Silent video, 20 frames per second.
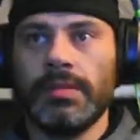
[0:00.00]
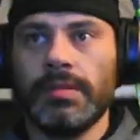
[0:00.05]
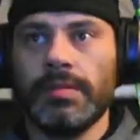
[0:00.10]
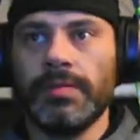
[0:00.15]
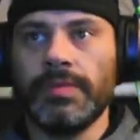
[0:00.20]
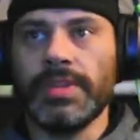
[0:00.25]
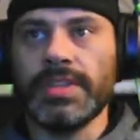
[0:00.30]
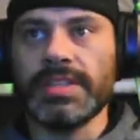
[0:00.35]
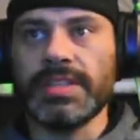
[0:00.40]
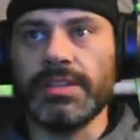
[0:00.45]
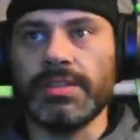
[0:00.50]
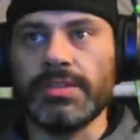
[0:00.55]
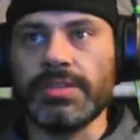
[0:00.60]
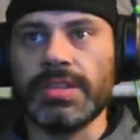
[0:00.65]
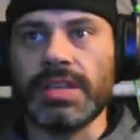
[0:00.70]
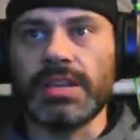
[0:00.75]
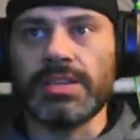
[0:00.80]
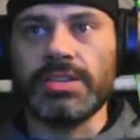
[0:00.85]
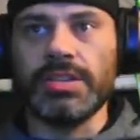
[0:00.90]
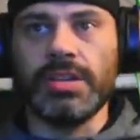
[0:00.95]
This little
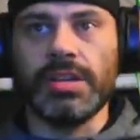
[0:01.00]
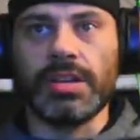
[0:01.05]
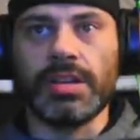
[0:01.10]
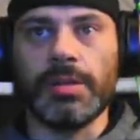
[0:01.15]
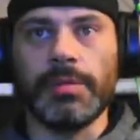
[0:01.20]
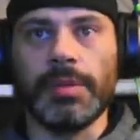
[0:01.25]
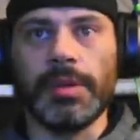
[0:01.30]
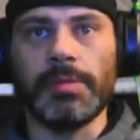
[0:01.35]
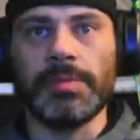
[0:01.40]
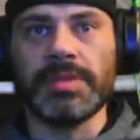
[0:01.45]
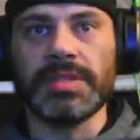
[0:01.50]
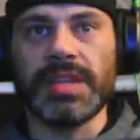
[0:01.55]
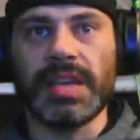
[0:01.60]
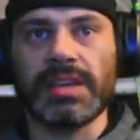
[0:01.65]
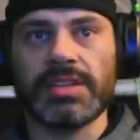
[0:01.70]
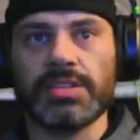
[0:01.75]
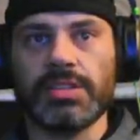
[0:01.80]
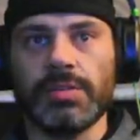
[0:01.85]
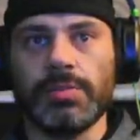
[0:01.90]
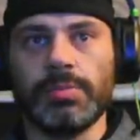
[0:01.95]
section here coming up is
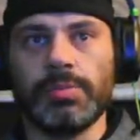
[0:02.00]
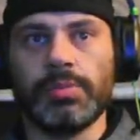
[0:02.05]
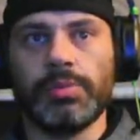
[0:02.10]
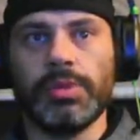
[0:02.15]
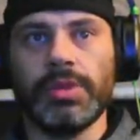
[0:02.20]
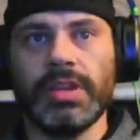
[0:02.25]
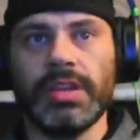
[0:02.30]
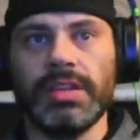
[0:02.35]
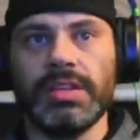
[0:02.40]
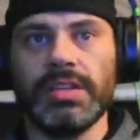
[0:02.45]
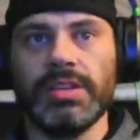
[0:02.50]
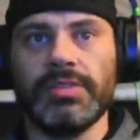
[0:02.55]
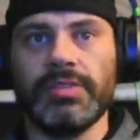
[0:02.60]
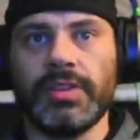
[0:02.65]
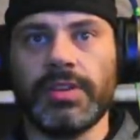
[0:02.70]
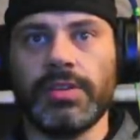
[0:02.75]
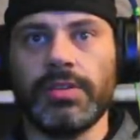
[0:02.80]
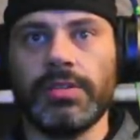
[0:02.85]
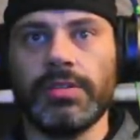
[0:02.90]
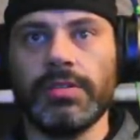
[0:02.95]
actually pretty
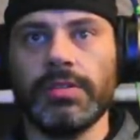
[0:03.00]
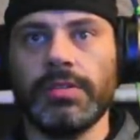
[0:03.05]
difficult